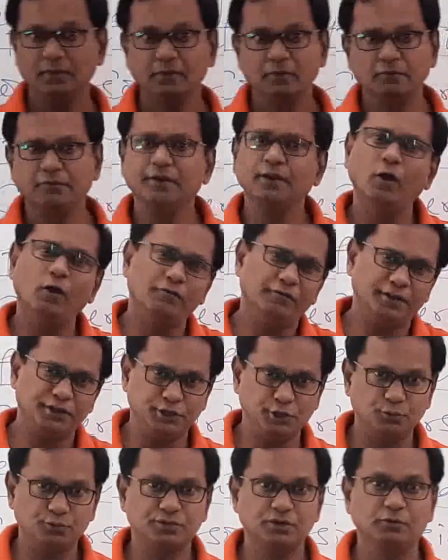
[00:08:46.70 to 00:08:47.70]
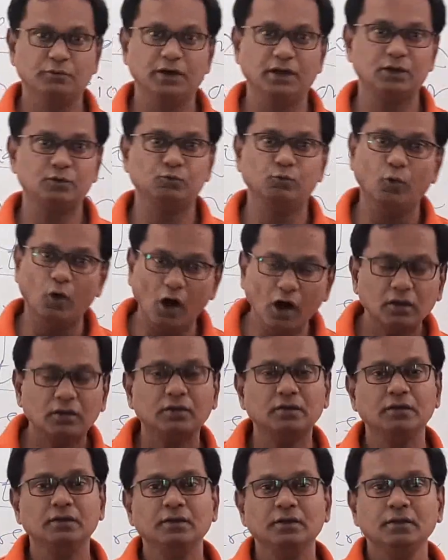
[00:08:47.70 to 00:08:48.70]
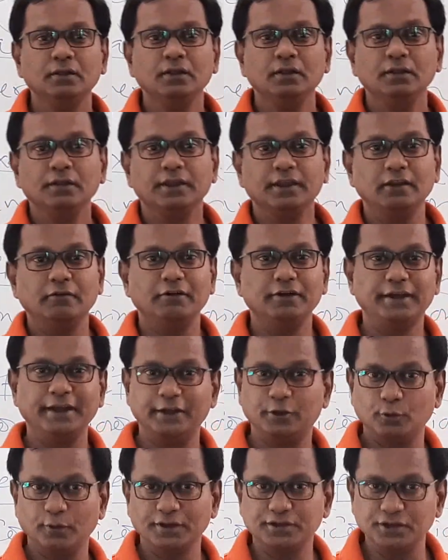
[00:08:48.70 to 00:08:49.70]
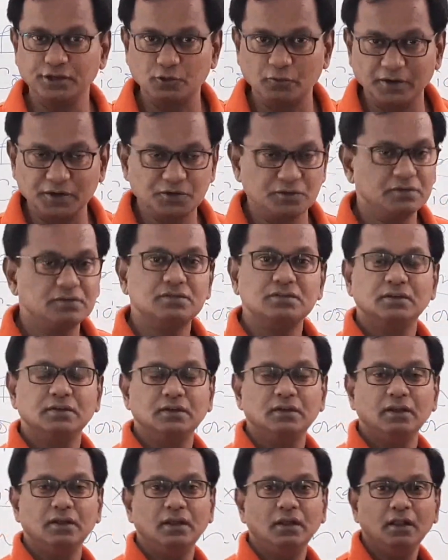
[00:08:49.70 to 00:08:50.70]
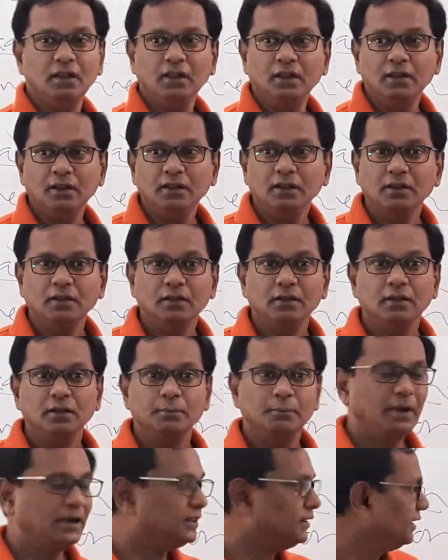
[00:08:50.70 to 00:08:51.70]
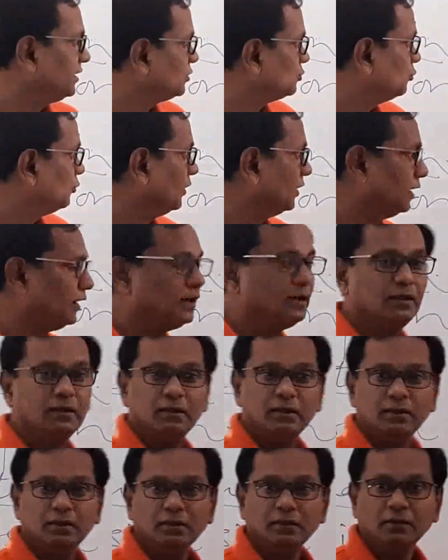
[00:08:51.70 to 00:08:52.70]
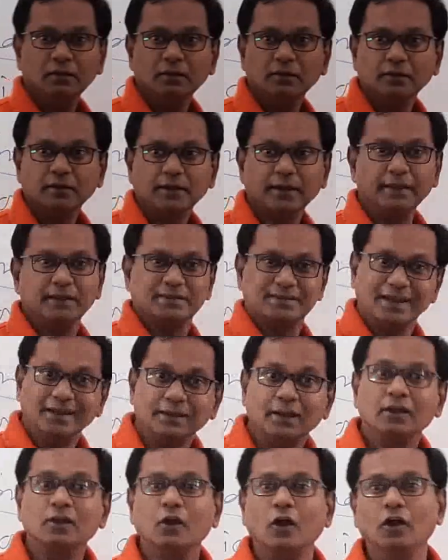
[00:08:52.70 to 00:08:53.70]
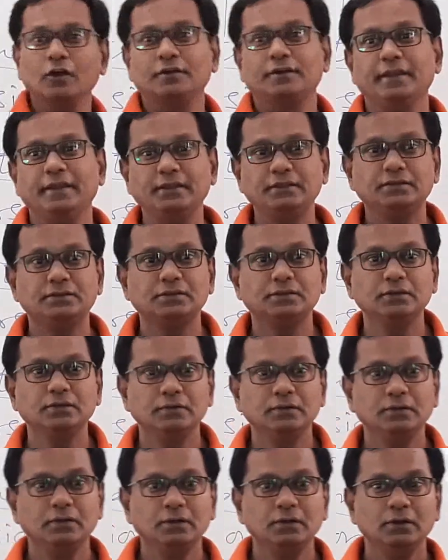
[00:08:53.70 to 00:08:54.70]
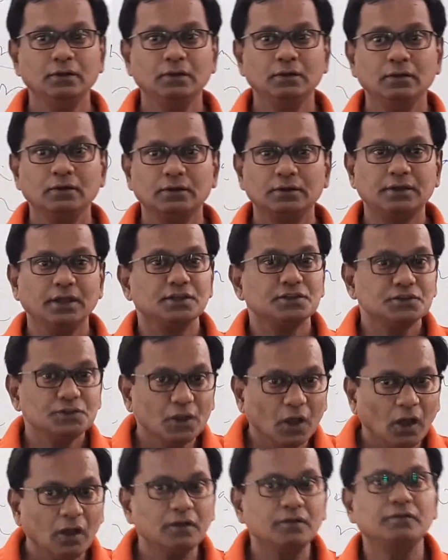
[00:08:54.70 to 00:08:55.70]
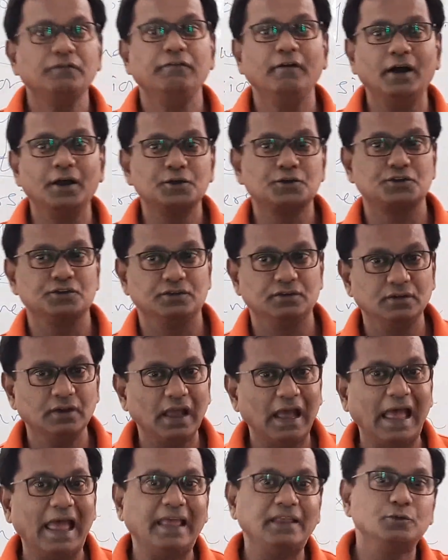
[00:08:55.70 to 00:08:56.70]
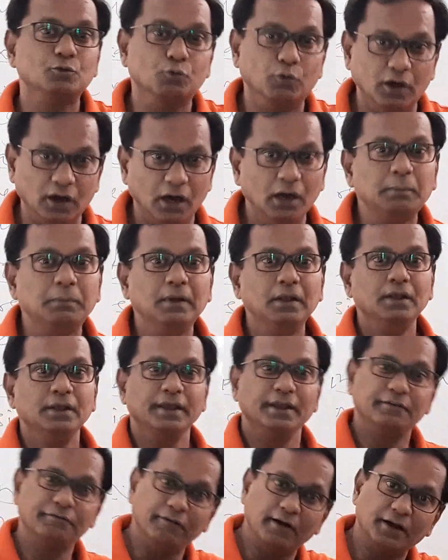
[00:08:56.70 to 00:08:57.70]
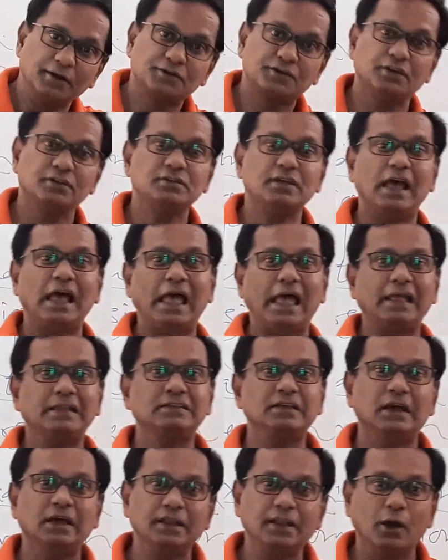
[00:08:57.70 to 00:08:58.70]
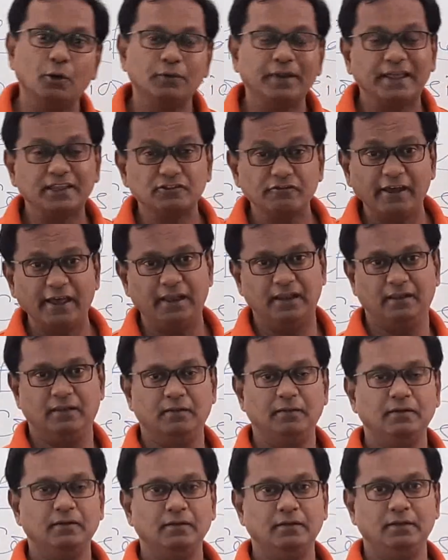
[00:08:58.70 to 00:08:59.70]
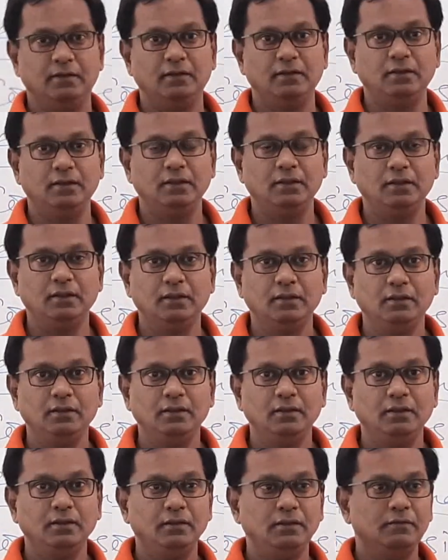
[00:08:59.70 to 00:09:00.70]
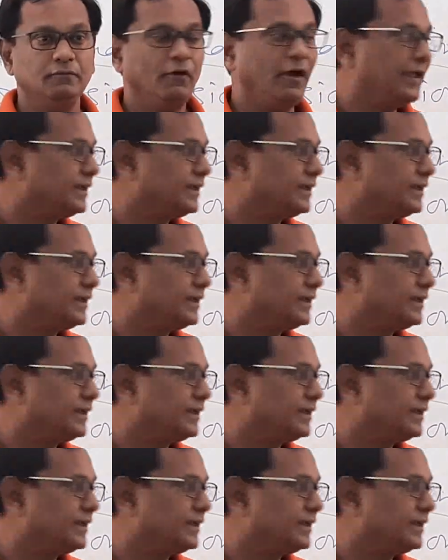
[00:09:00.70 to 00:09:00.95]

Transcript: We often use the word walk in our day-to-day situations. But this word, in certain contexts, does not function as verb, it functions as a noun as well. For